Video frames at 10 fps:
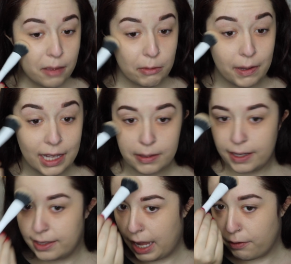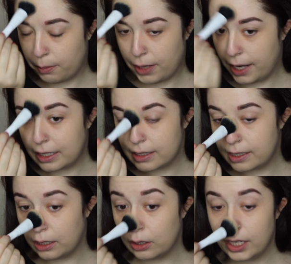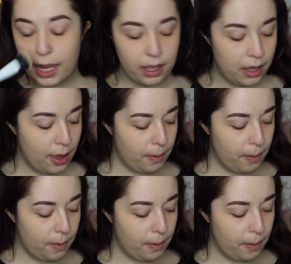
Maybe that's because I haven't applied concealer yet,